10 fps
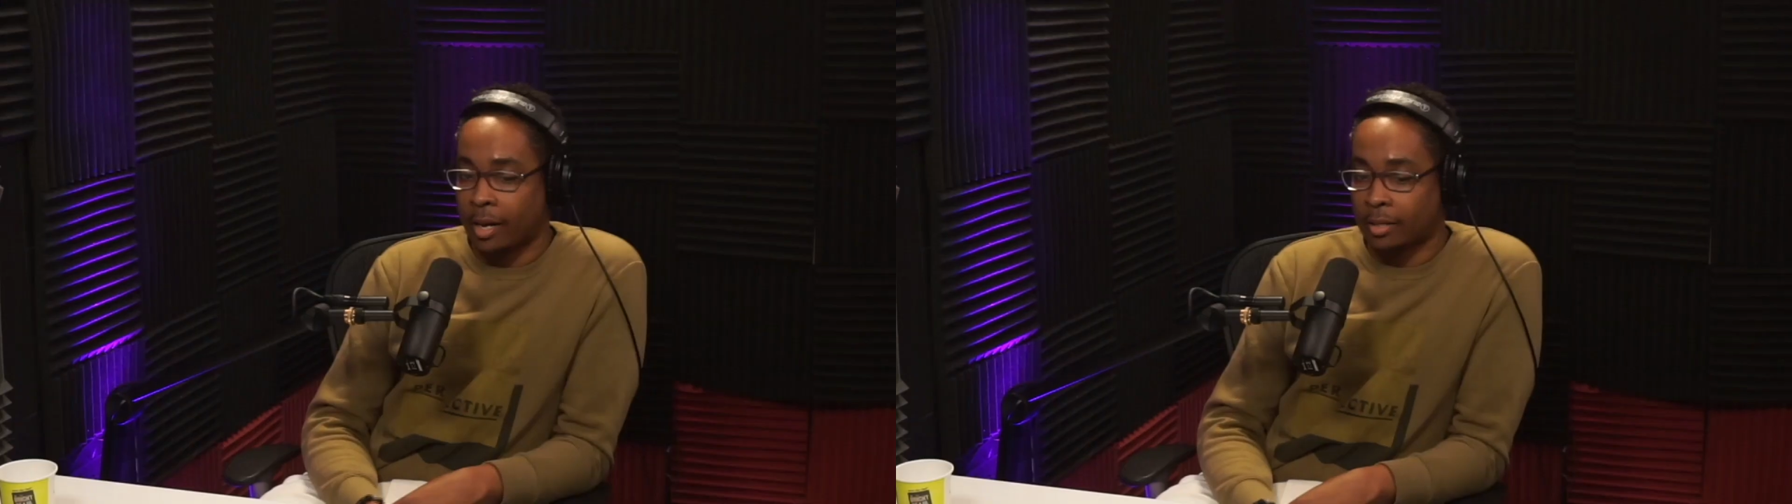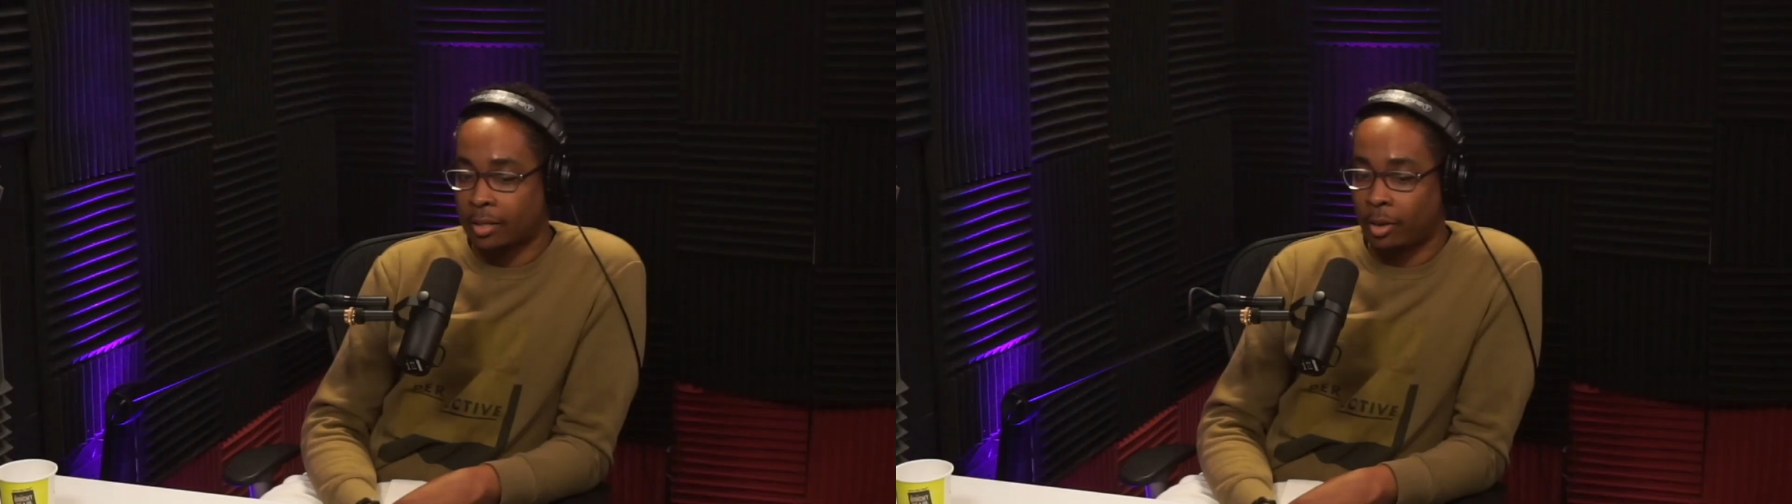
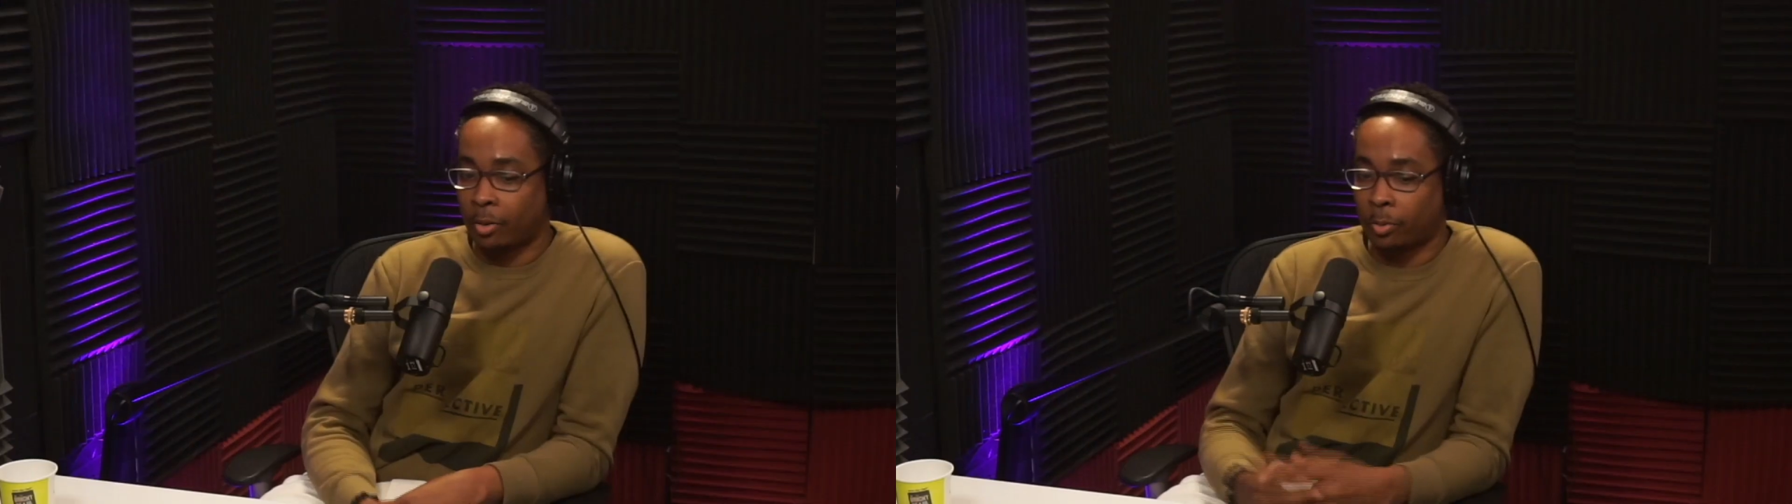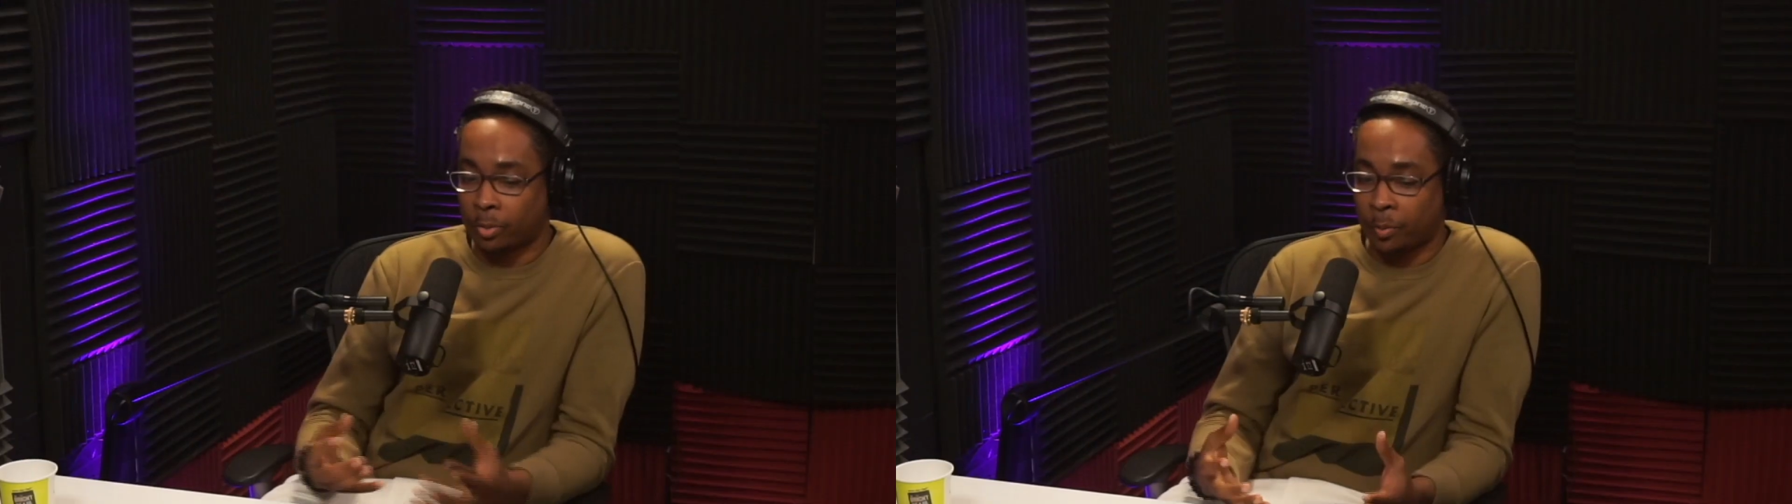
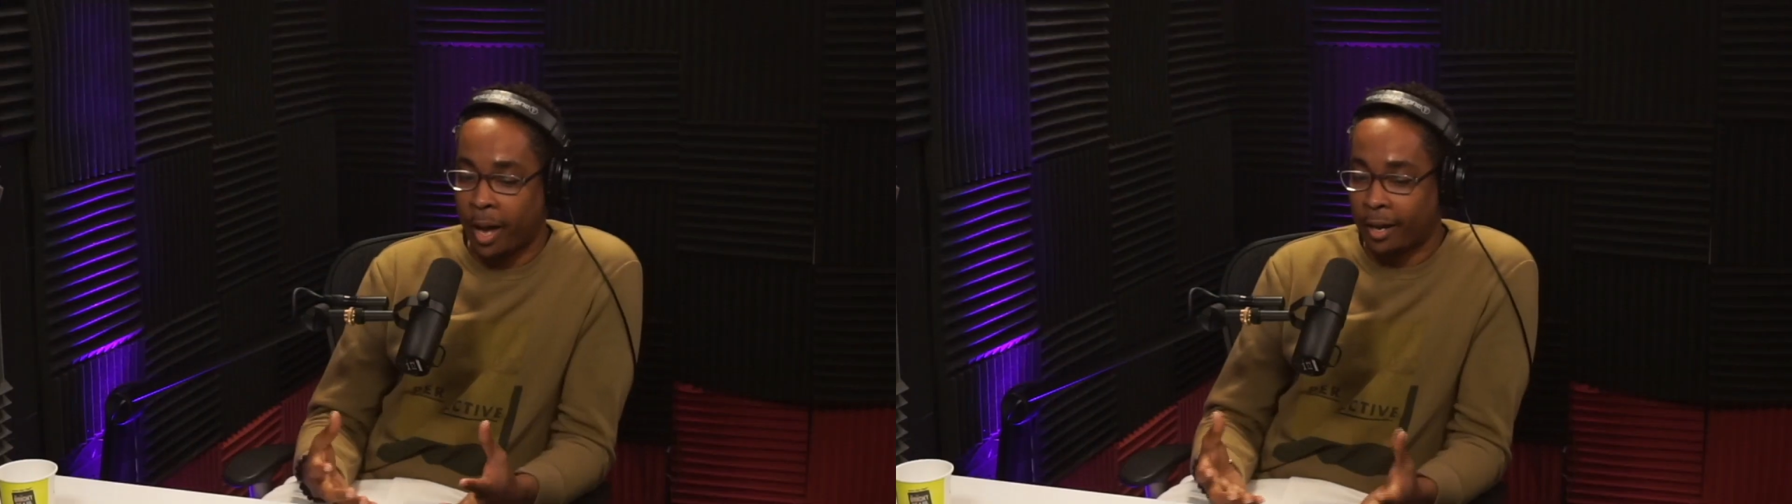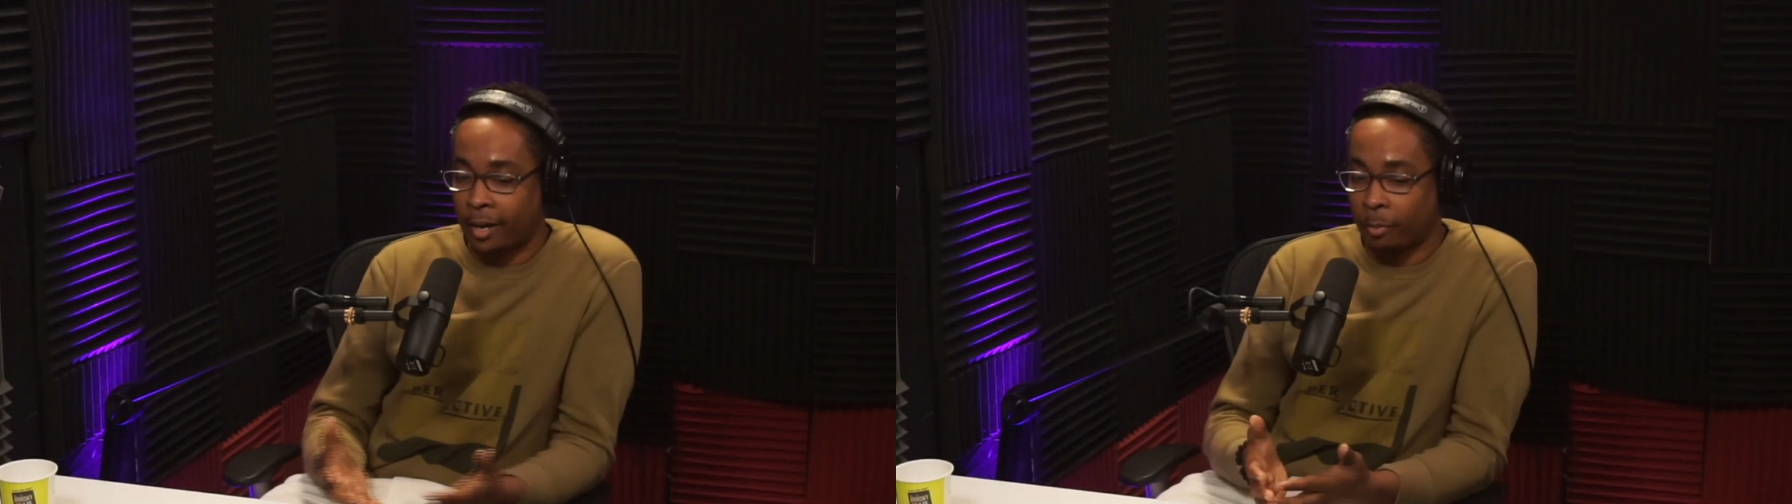So to back up,